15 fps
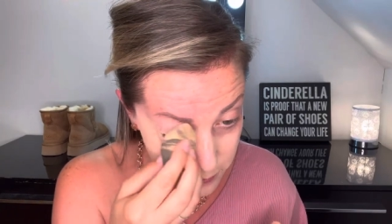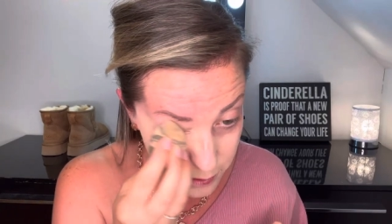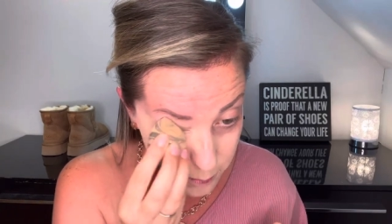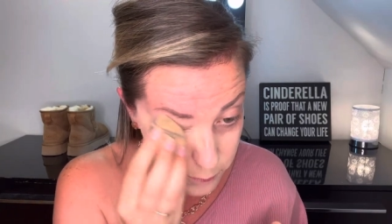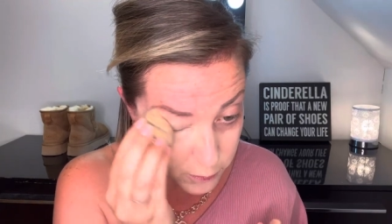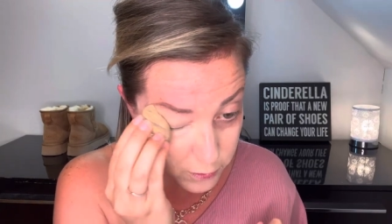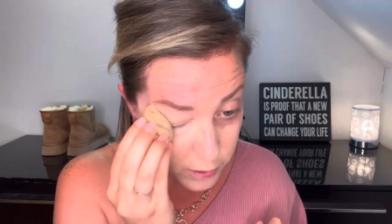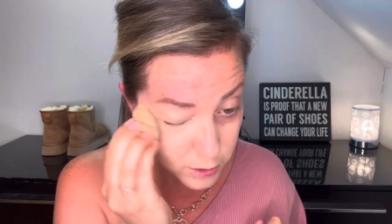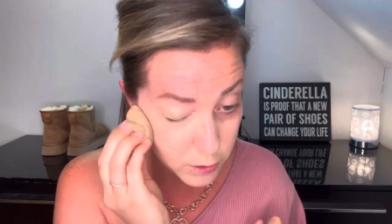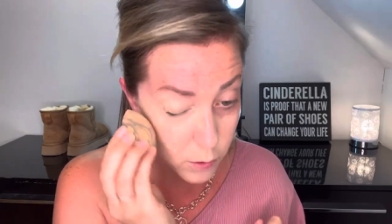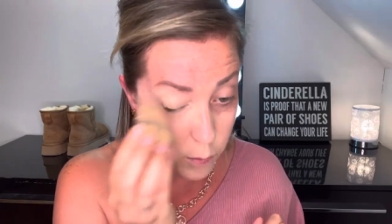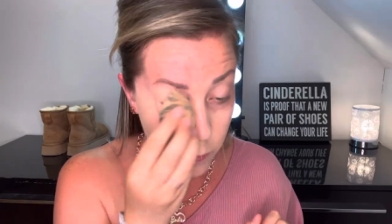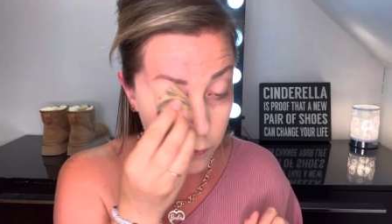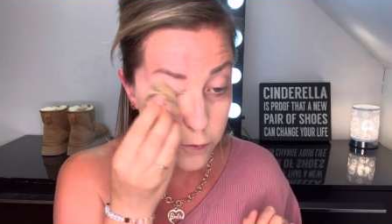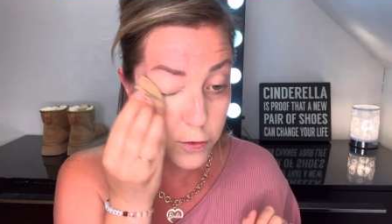I'm just gonna
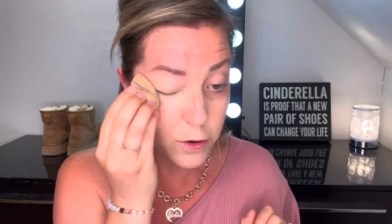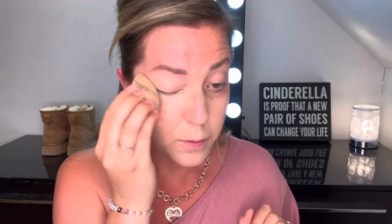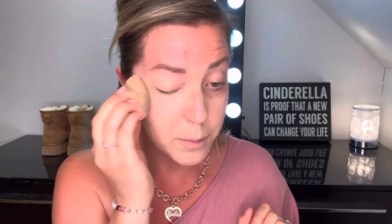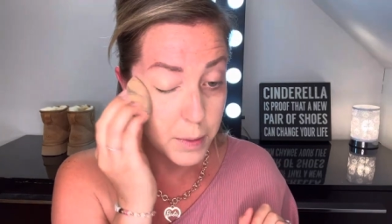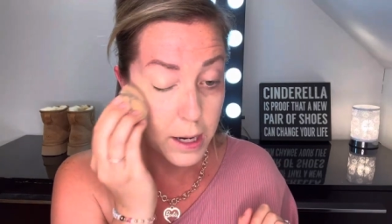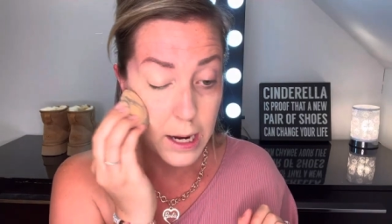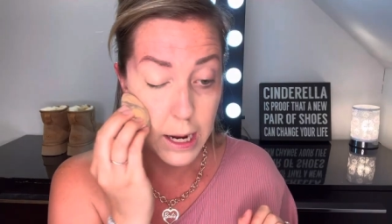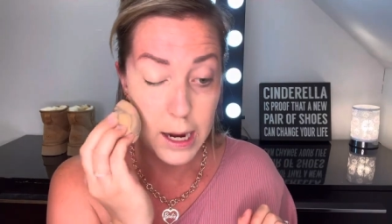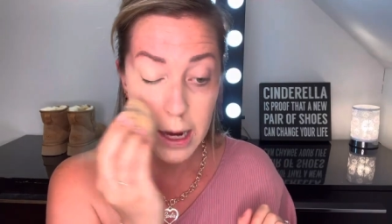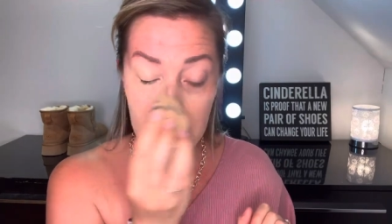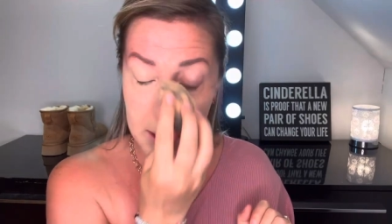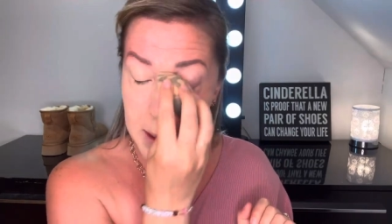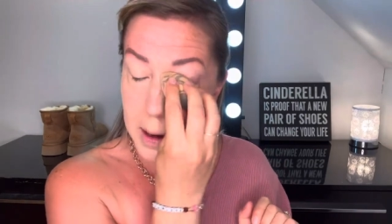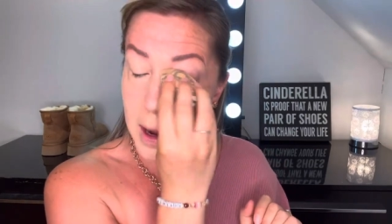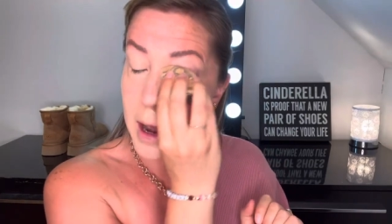go over
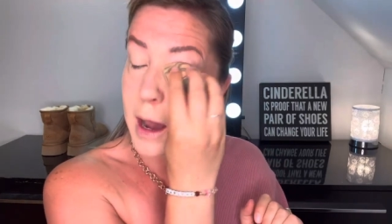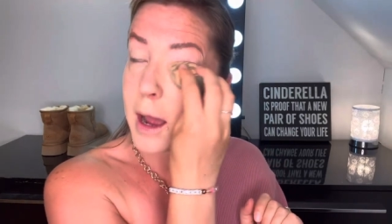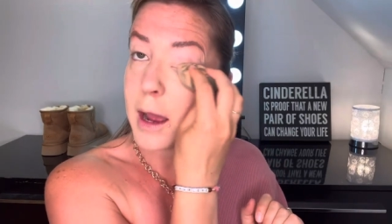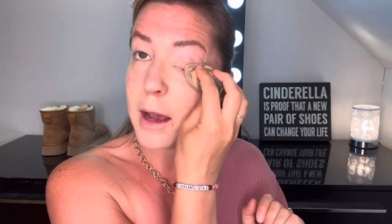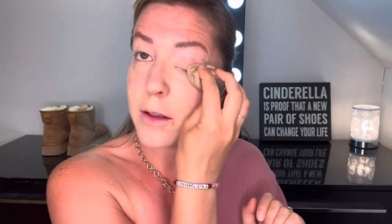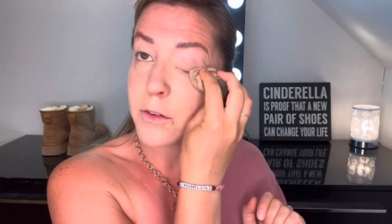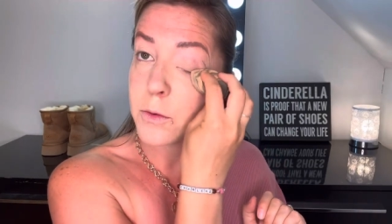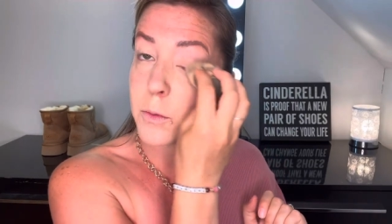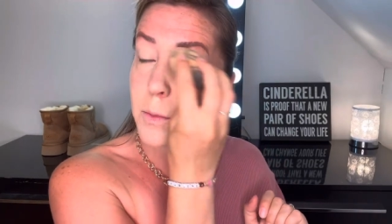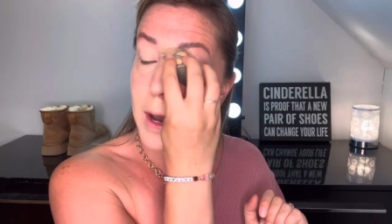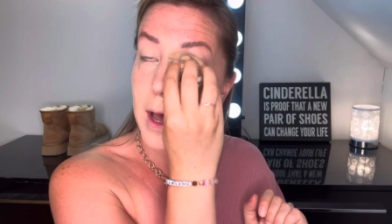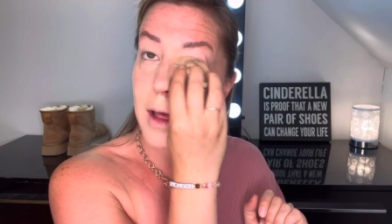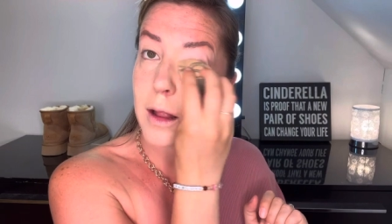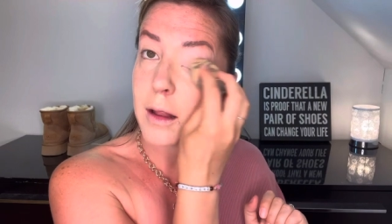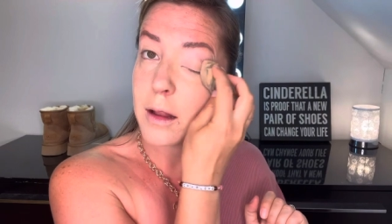my eye as
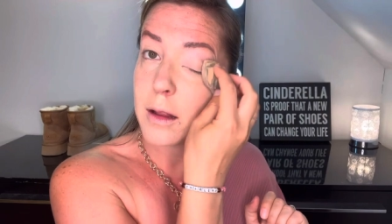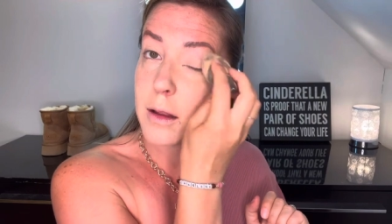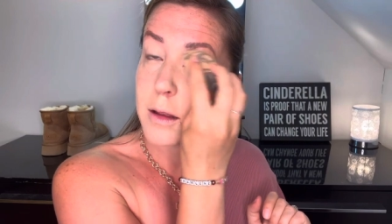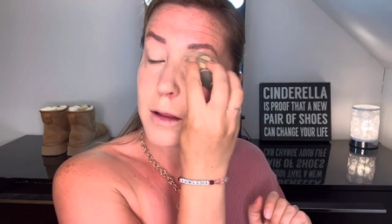well.